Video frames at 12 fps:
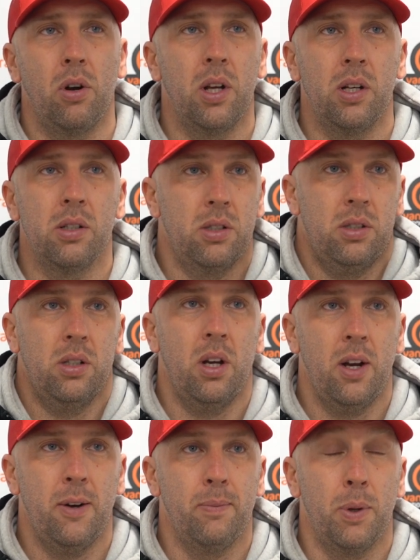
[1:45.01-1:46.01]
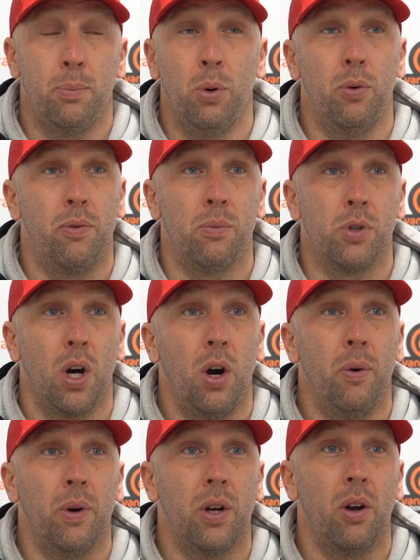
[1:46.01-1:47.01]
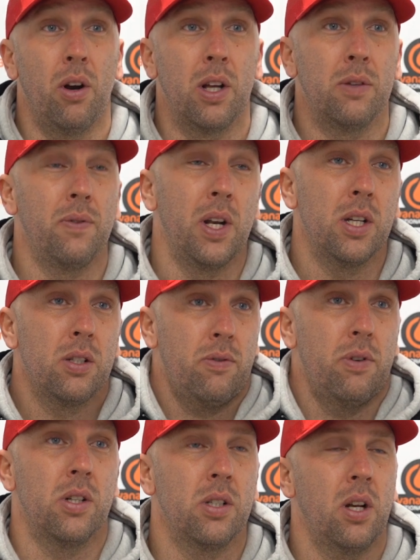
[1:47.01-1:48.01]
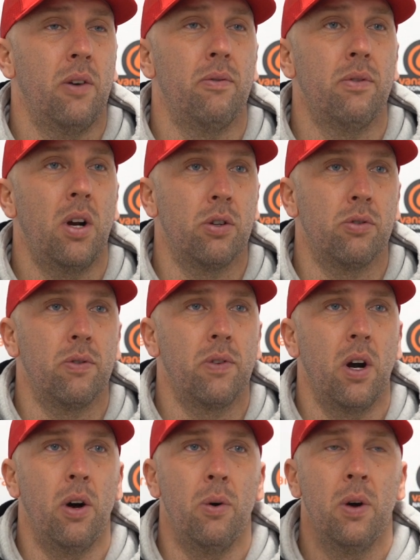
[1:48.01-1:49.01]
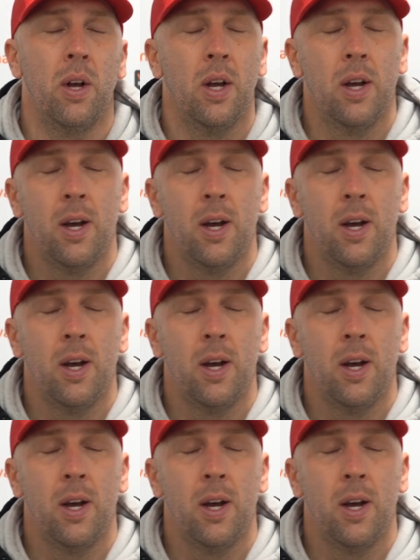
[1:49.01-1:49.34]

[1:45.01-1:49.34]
Ollie's, um, the ball from Joel and Ollie's finish for his hundredth goal,